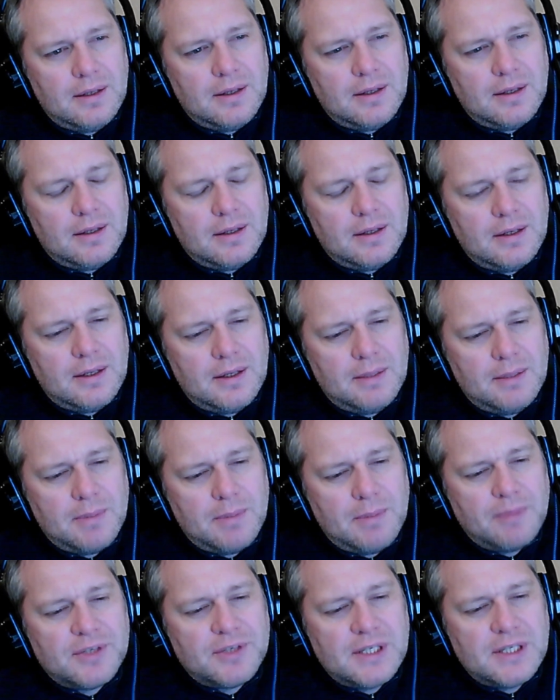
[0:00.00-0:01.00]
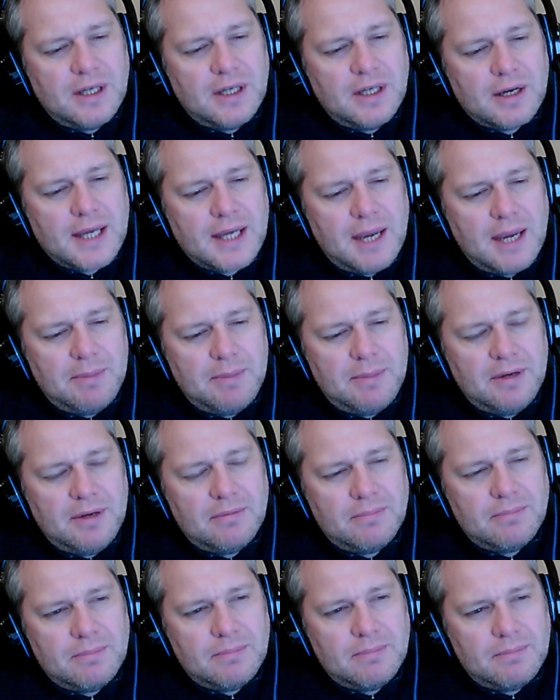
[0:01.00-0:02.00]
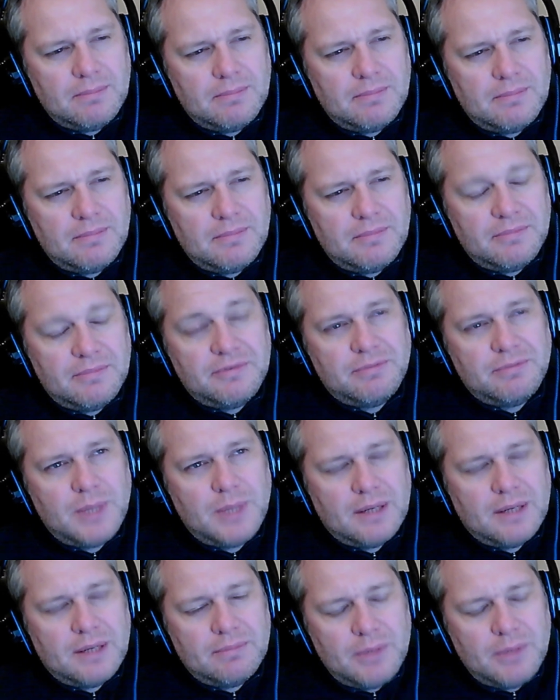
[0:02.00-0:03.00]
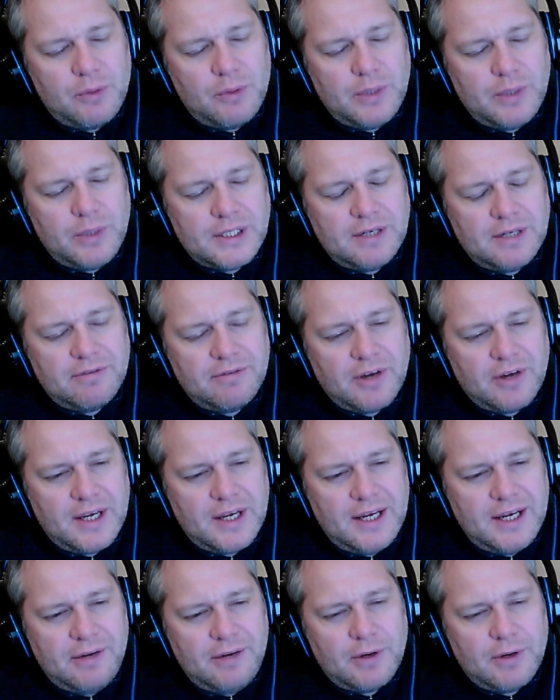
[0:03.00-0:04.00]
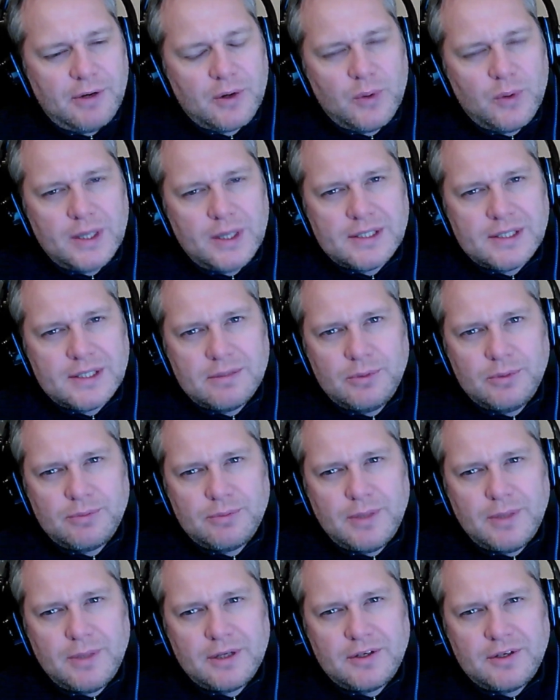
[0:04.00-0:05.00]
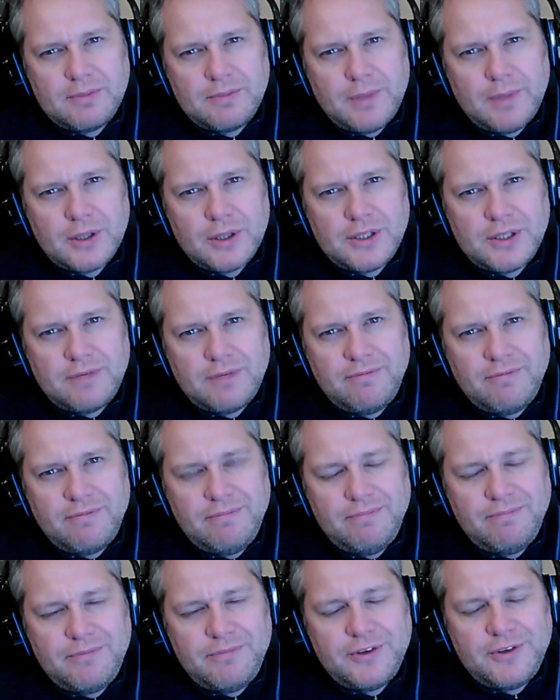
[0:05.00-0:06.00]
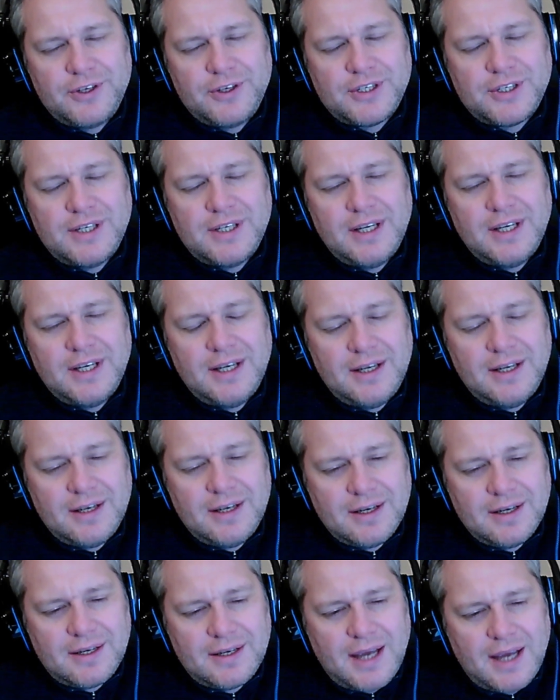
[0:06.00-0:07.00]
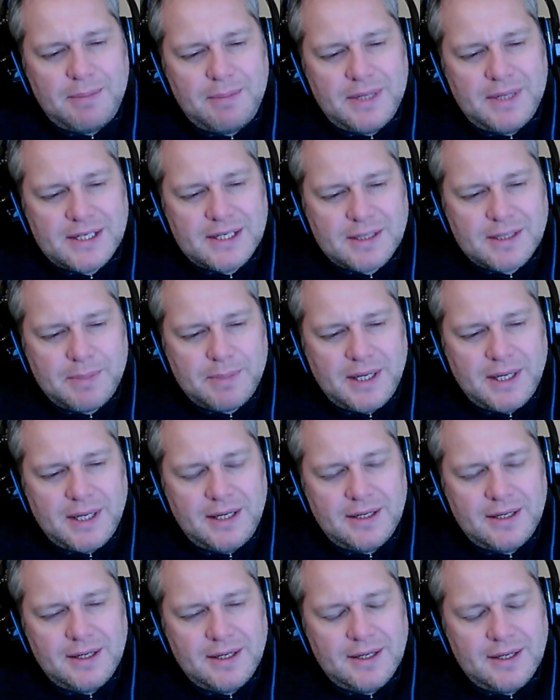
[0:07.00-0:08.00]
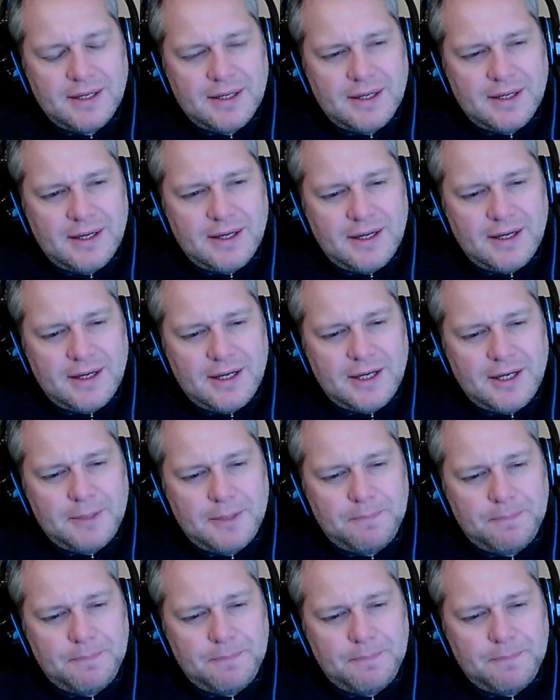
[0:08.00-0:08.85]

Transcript: obviously I came in, well, originally via Hero Quest was my first gaming escapade, and